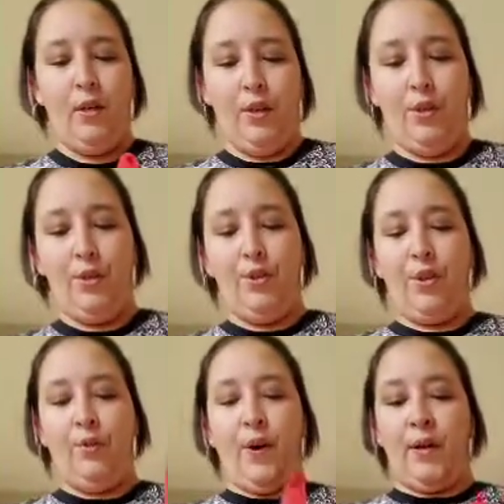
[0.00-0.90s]
You can
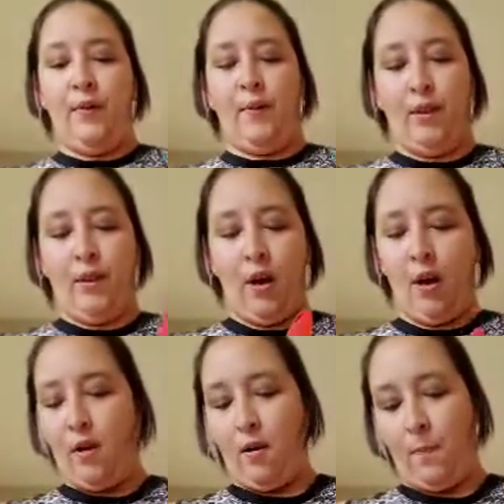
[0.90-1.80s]
usually find it with
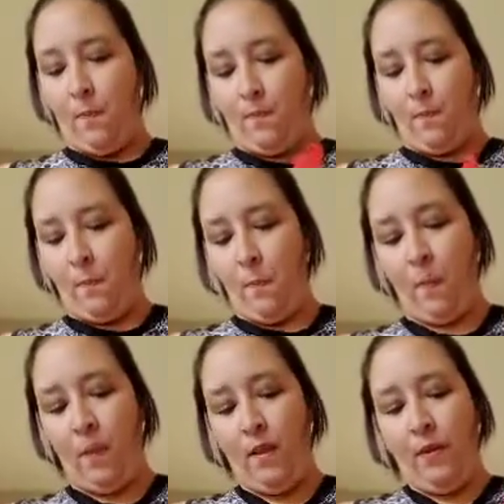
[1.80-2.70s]

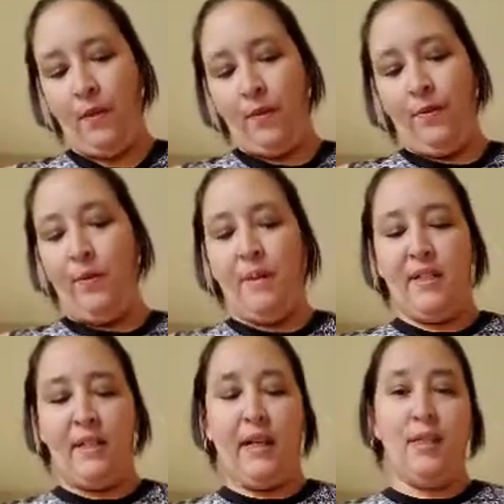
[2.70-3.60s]
the
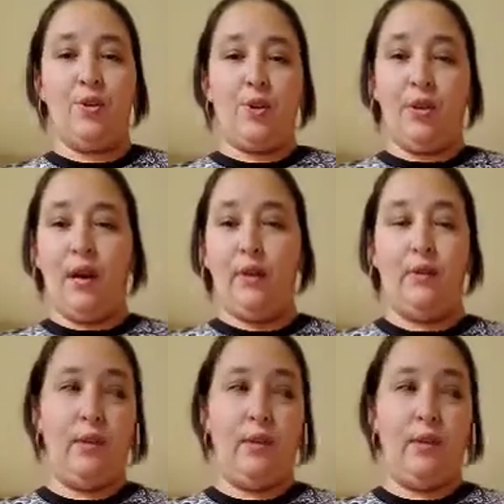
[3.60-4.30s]
biscuits or like